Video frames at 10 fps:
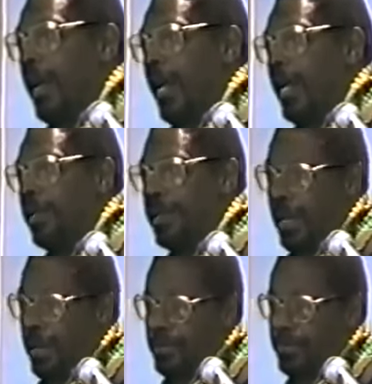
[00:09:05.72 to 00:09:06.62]
And,
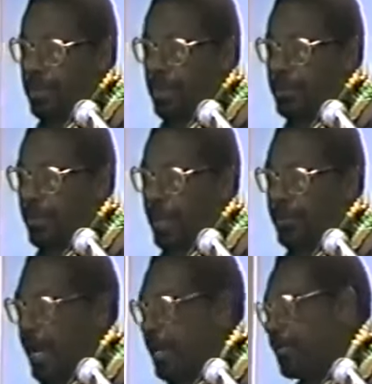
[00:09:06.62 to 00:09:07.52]

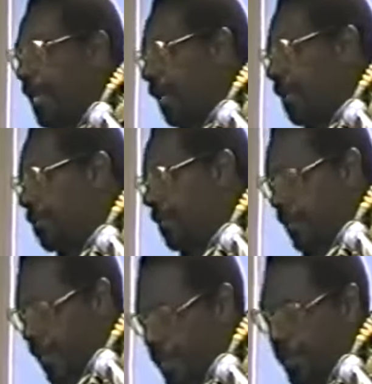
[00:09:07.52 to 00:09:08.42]
I'm not attacking
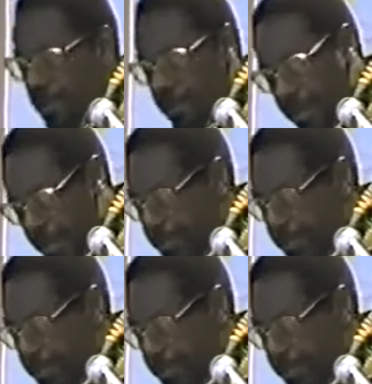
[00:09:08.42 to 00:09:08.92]
Christianity,